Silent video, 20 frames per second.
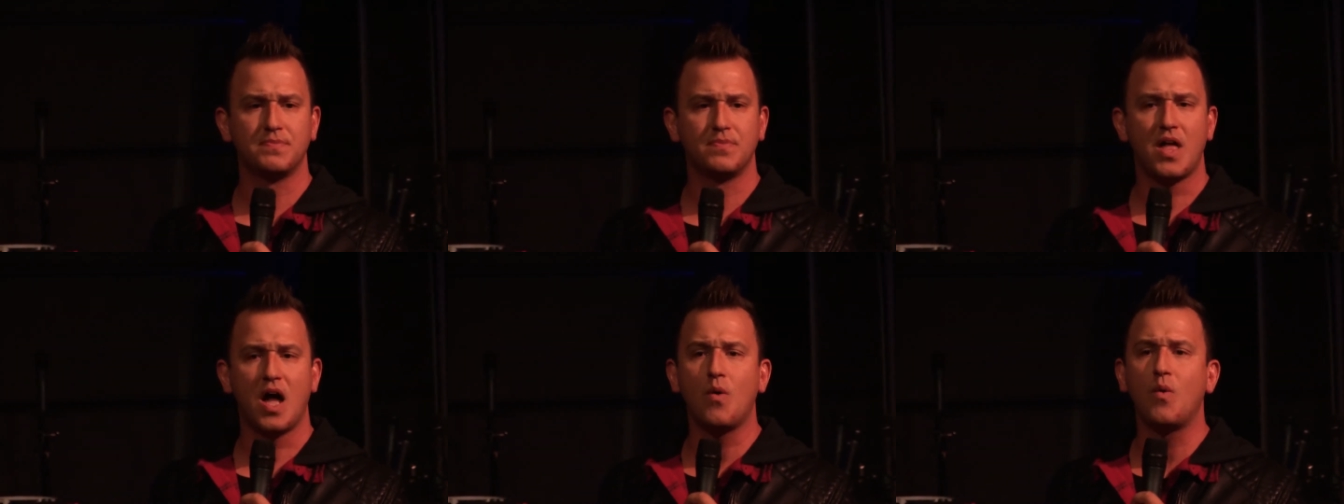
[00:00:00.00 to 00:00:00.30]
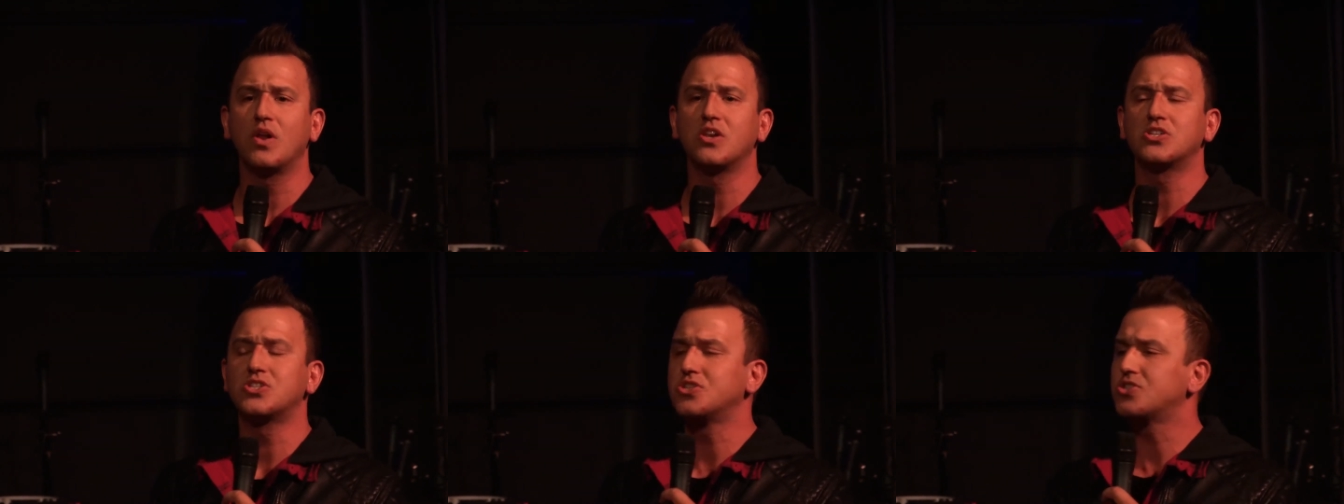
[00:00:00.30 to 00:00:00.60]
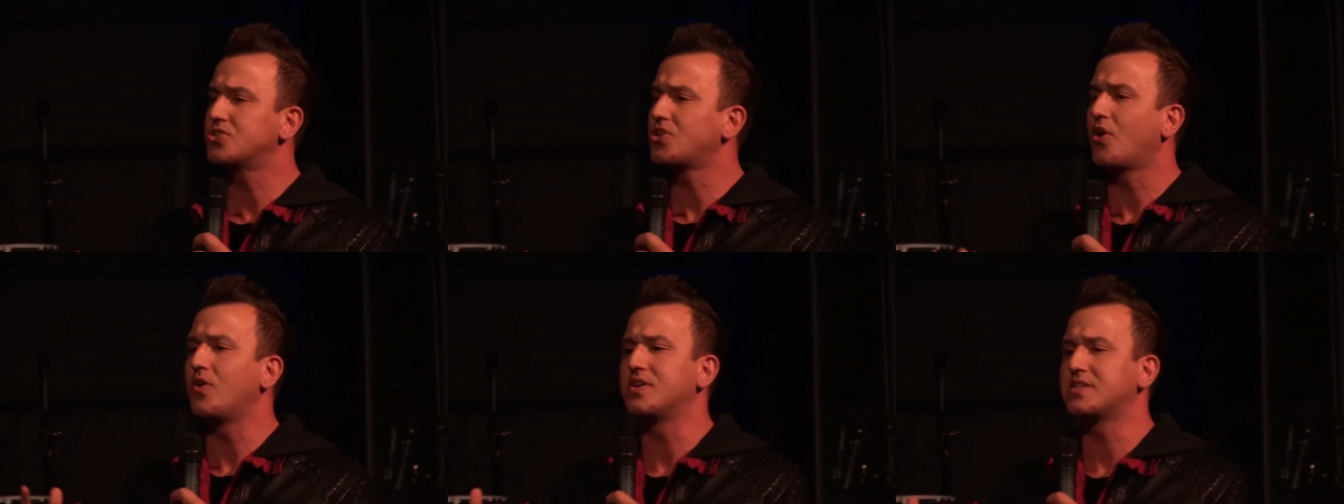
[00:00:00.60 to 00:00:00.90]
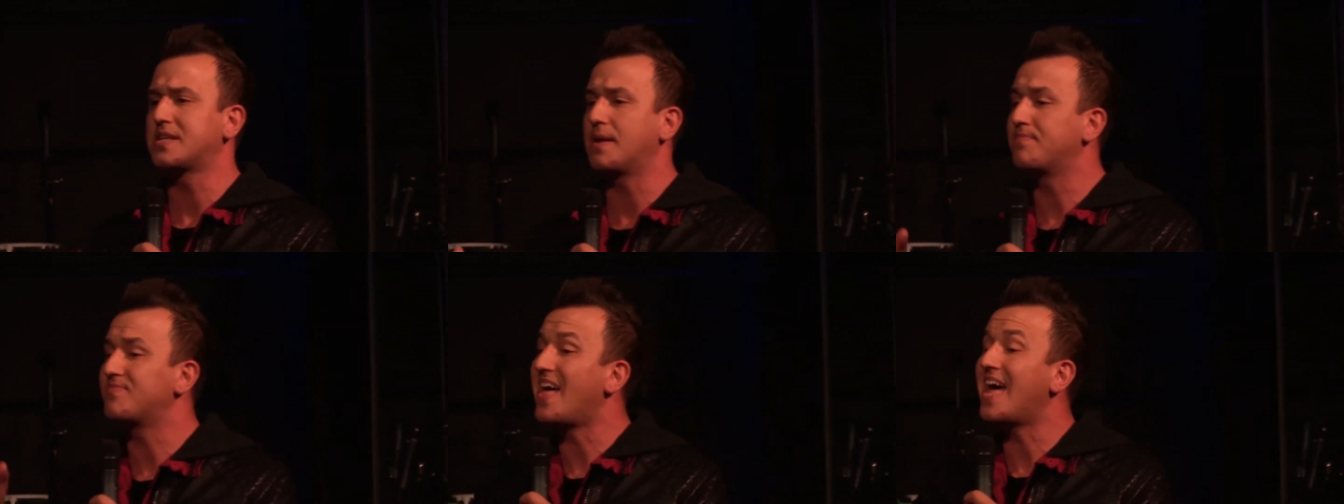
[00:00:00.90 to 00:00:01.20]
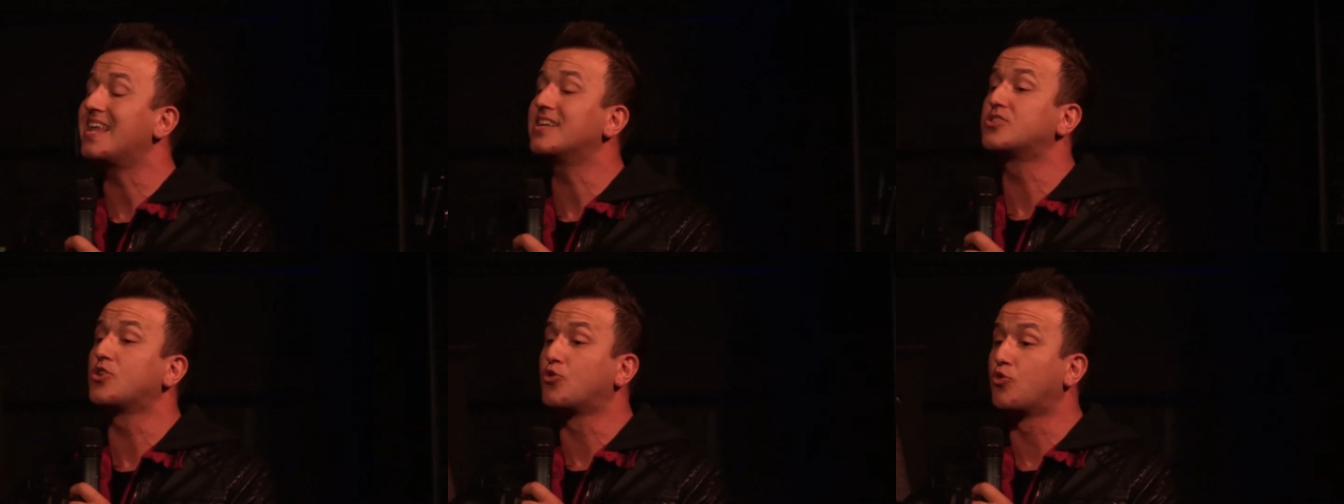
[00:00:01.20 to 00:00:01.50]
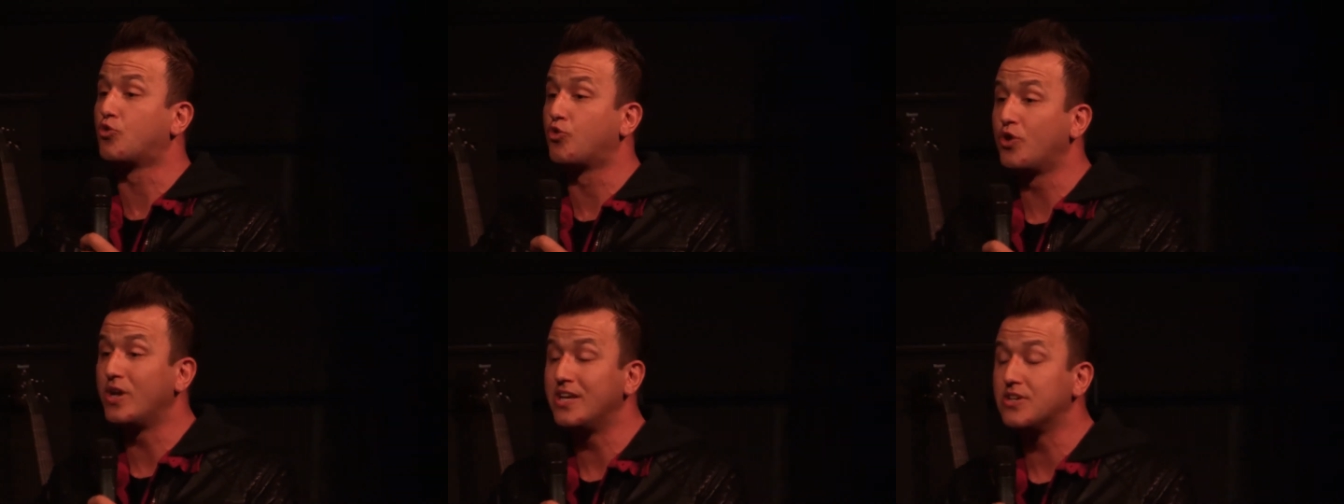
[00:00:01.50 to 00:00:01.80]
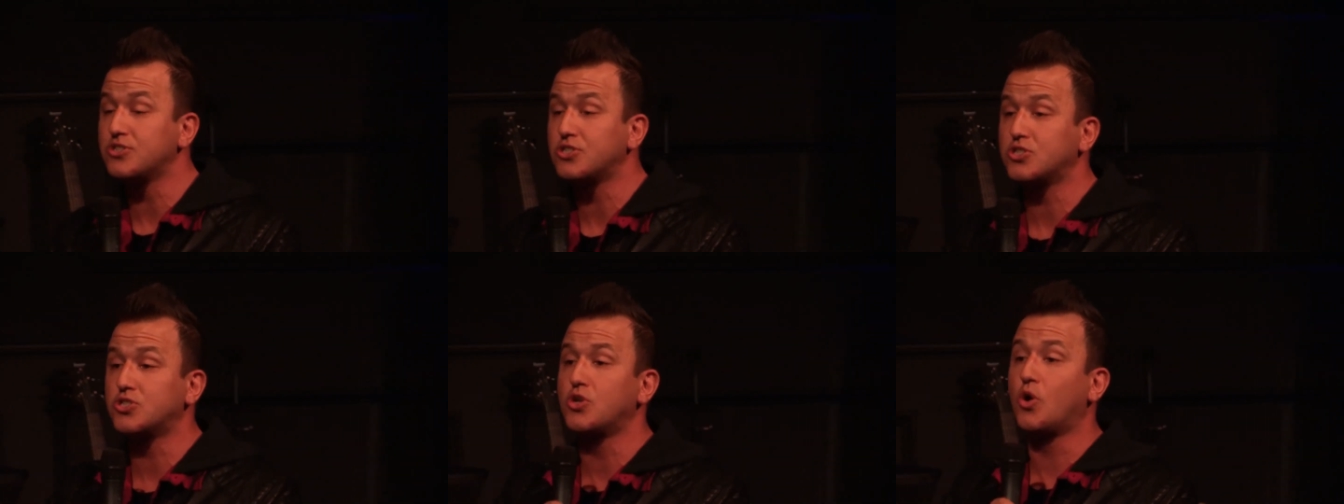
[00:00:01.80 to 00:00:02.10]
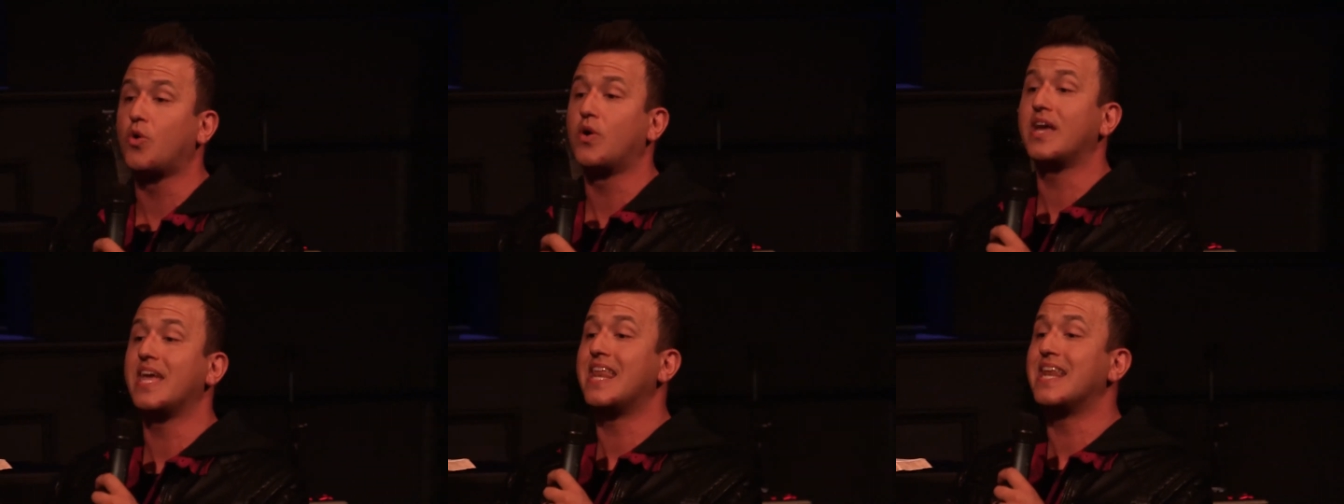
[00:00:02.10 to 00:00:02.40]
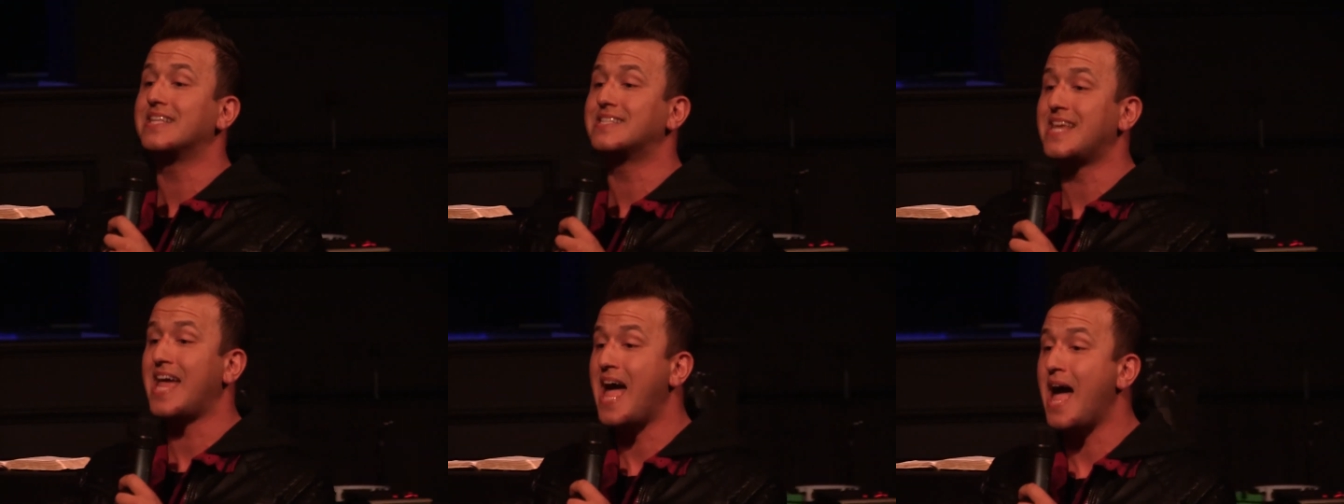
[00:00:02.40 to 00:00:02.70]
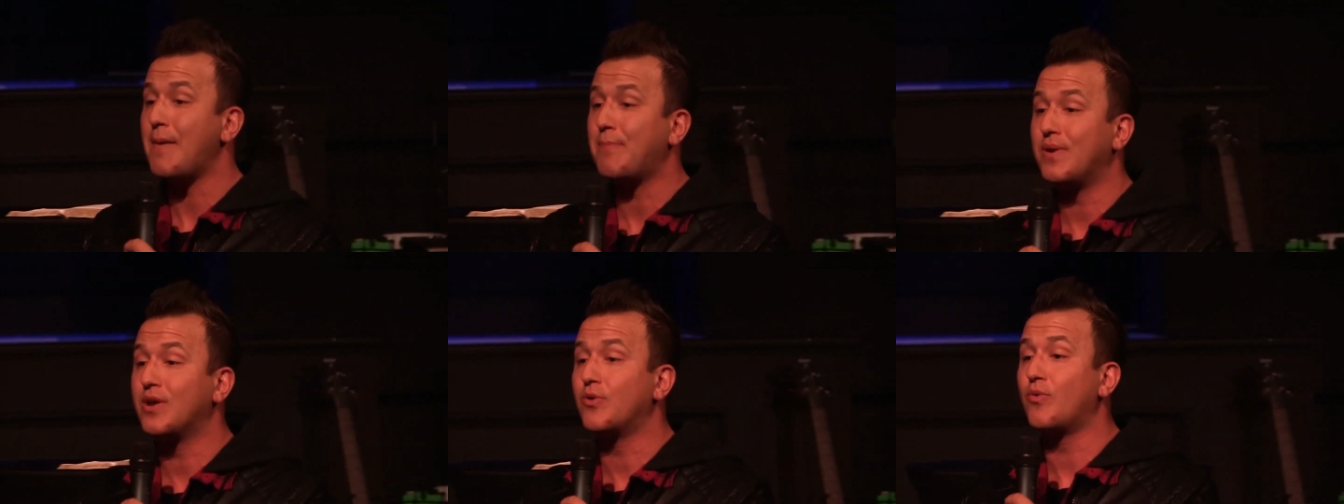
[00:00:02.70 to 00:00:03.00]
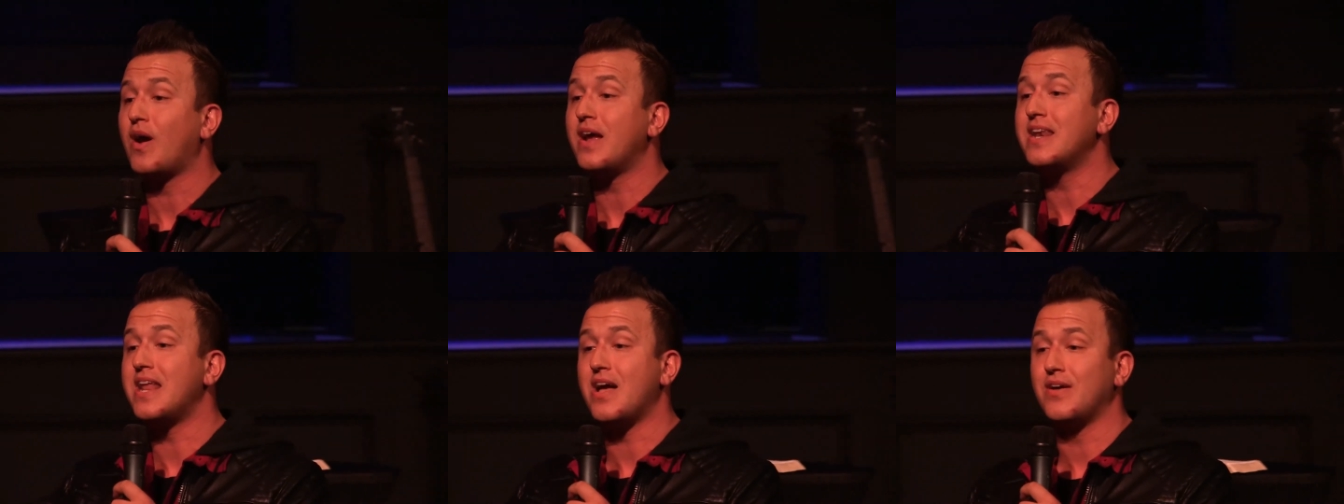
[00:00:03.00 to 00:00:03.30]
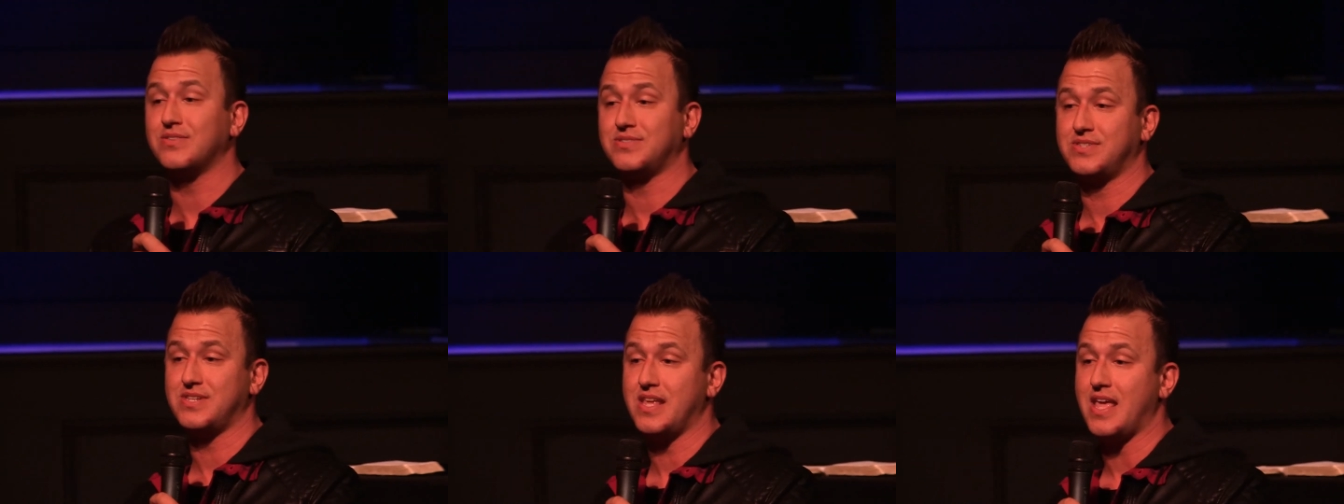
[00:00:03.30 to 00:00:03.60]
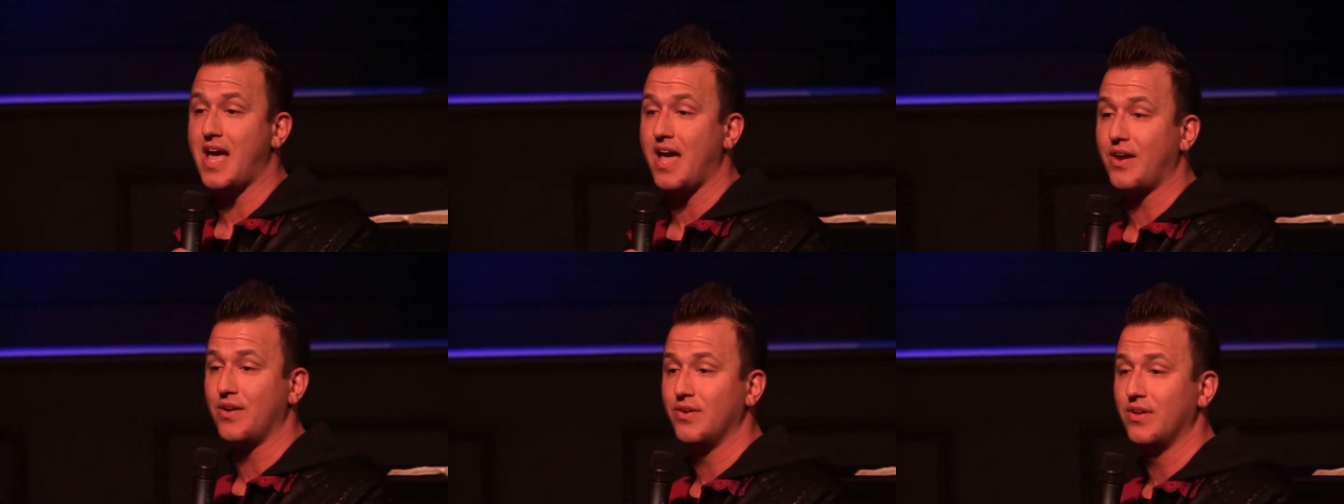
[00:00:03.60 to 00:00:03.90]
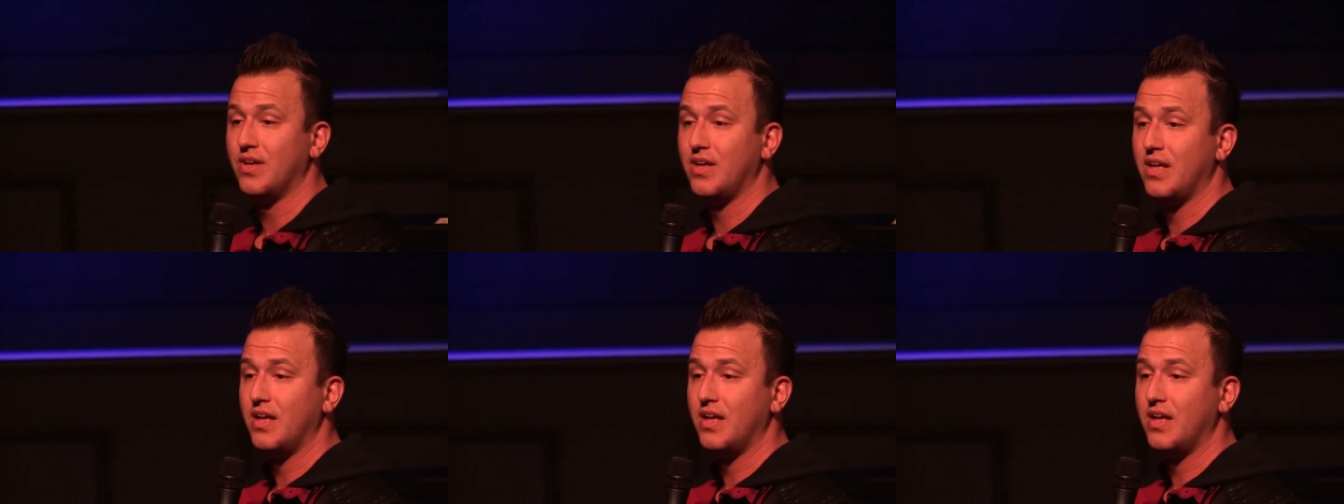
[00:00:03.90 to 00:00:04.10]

I want to stir us up. That is a real story, and it's happening right now in Seattle.